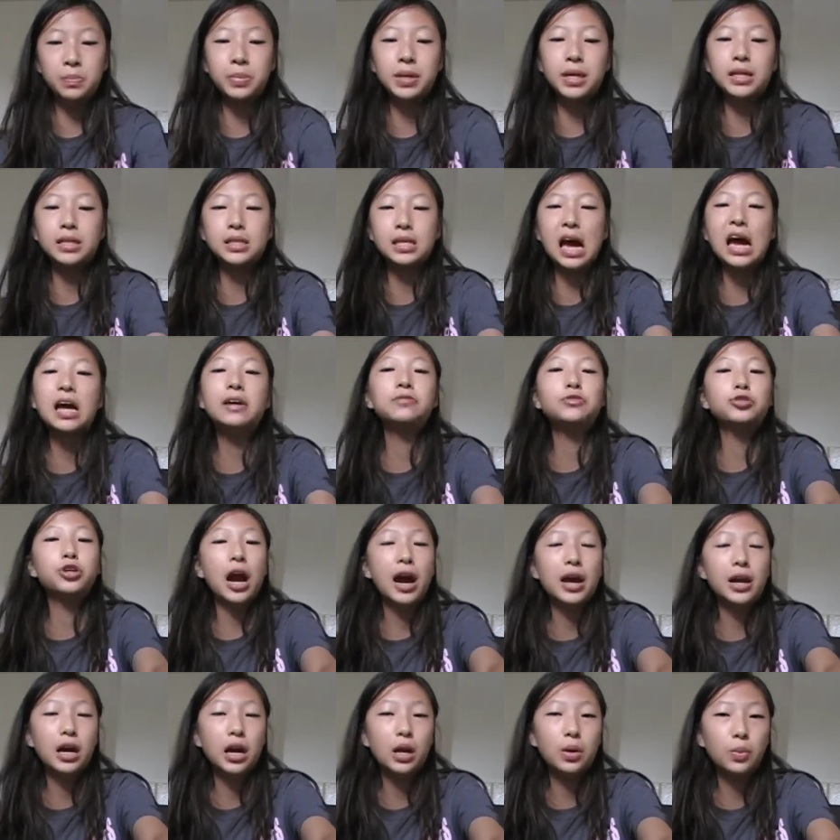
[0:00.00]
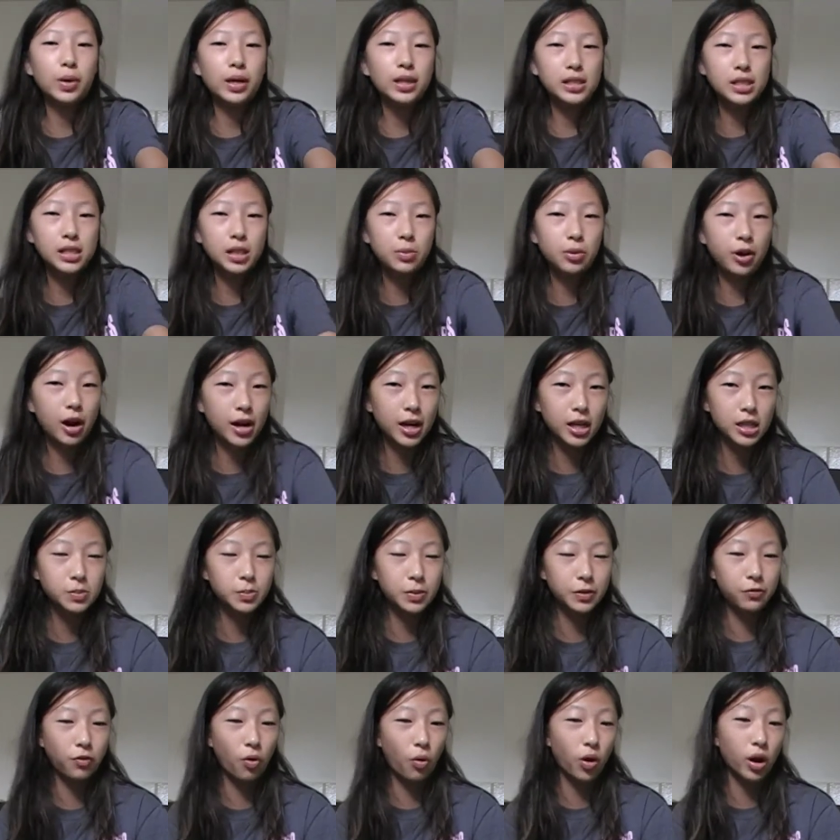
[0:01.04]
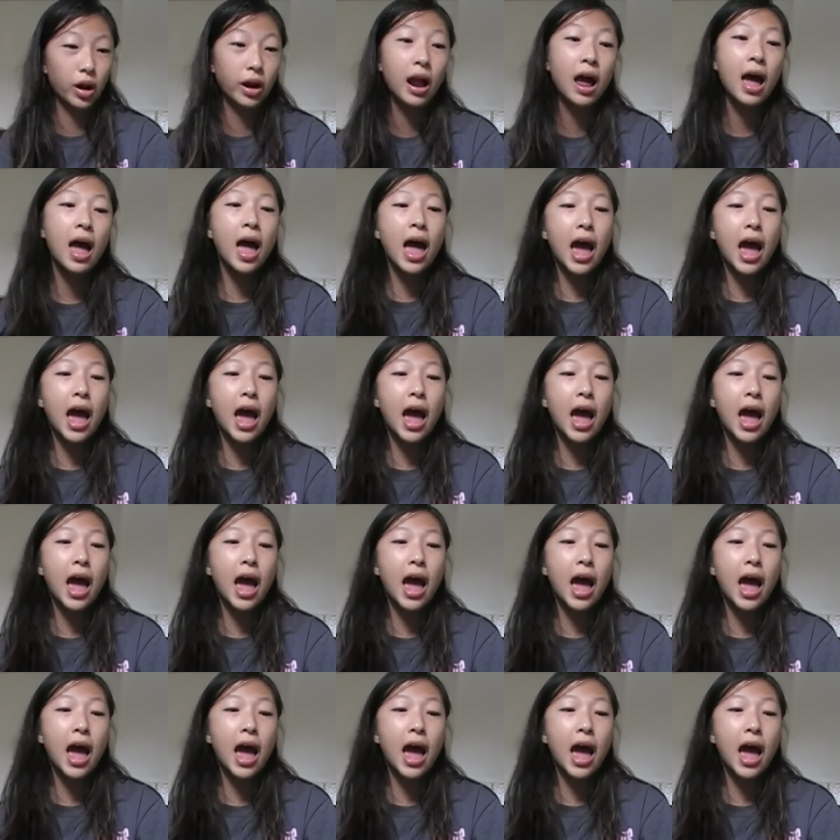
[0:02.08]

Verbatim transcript: because I've tried NYC products before